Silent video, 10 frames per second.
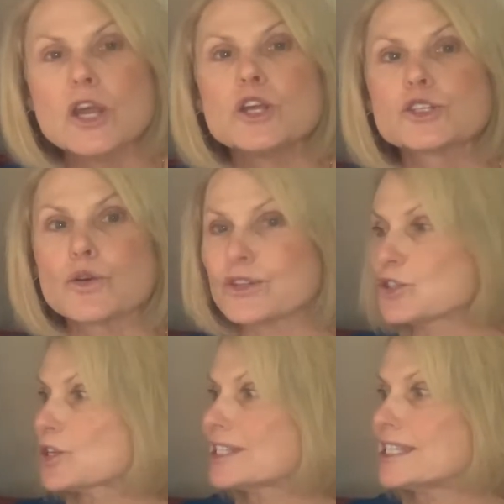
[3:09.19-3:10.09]
So it's
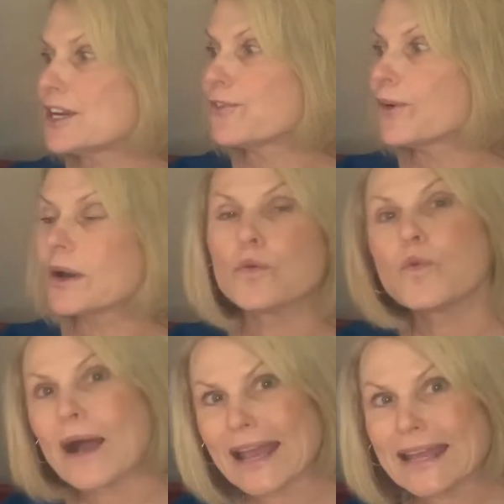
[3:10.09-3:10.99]
just different
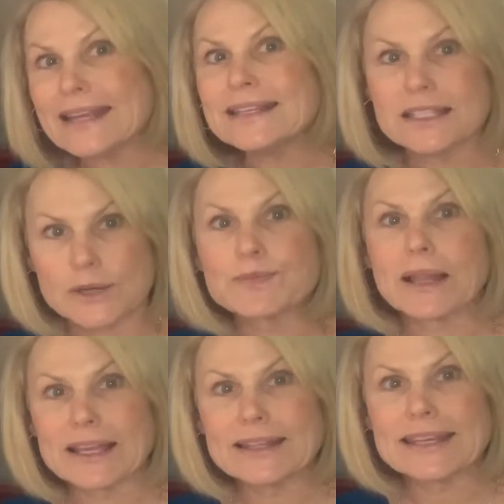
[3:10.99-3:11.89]
ways to
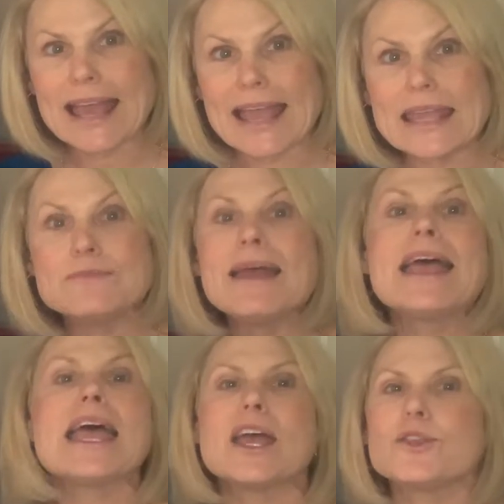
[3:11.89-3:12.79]
play the game,
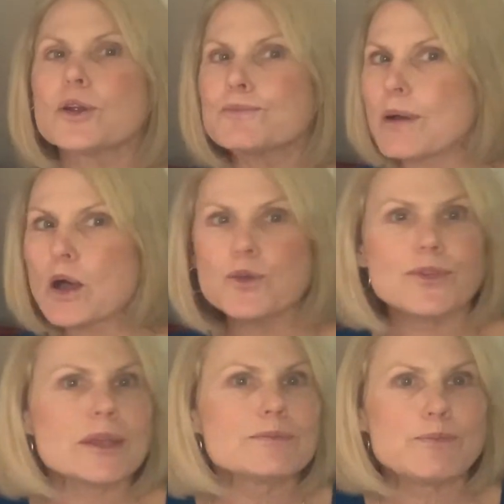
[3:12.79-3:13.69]
and they're both
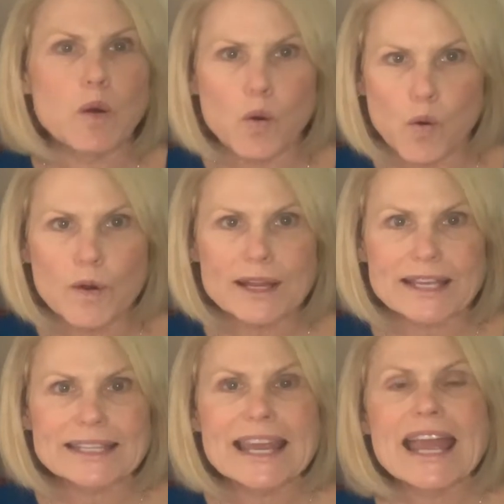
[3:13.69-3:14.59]

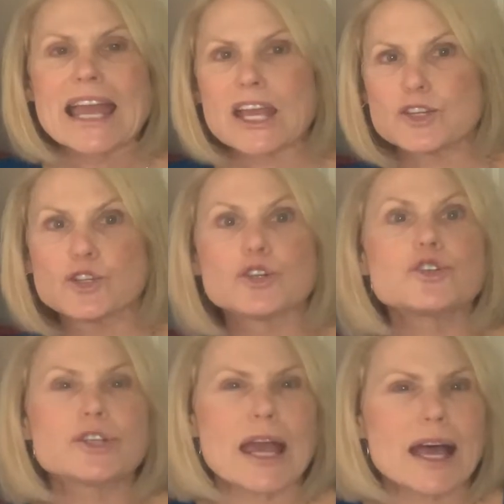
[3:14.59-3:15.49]
important as your
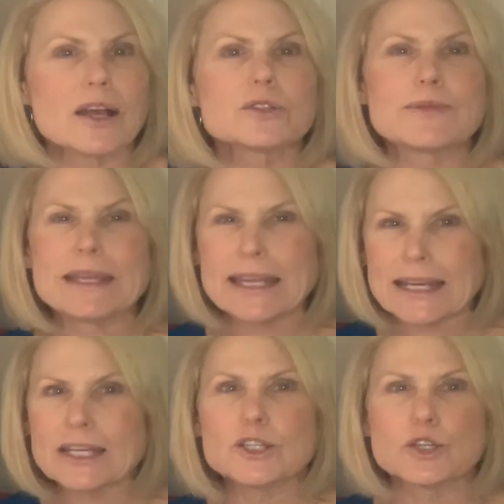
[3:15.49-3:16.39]
child's
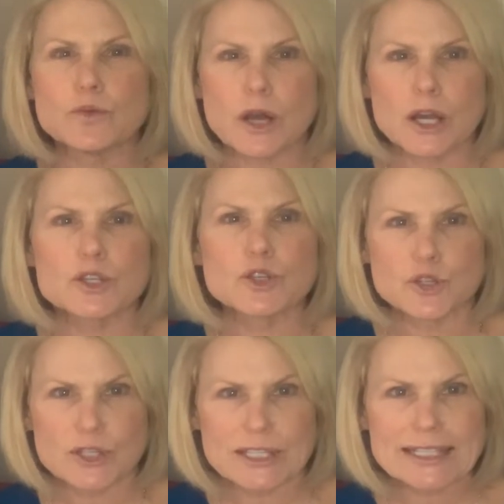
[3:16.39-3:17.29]
beginning to
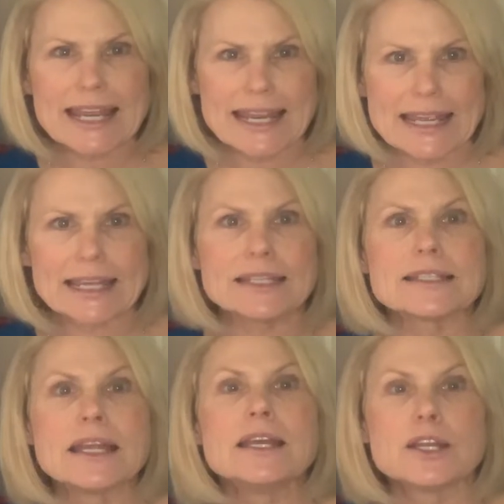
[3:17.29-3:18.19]
understand
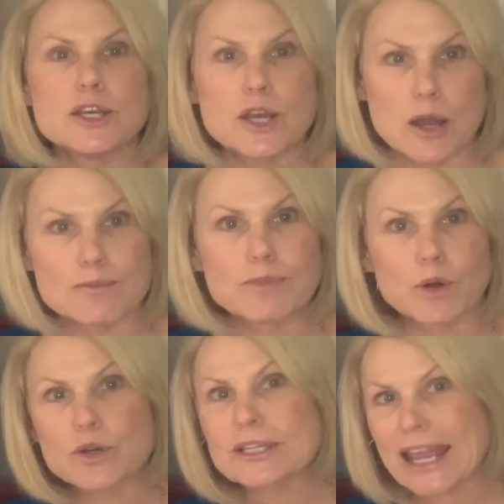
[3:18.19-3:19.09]

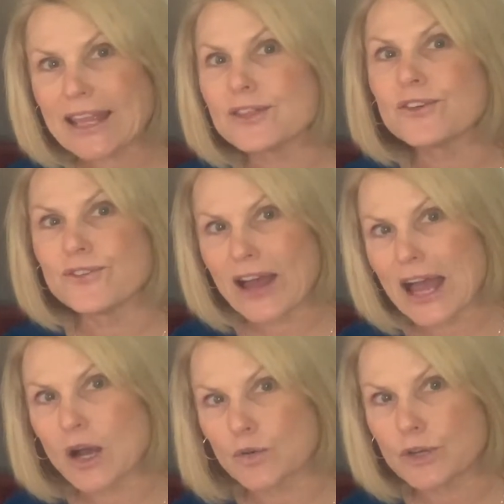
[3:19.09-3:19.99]
numbers and the
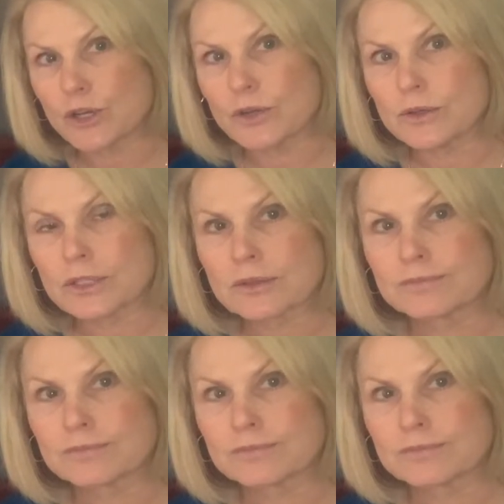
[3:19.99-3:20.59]
values.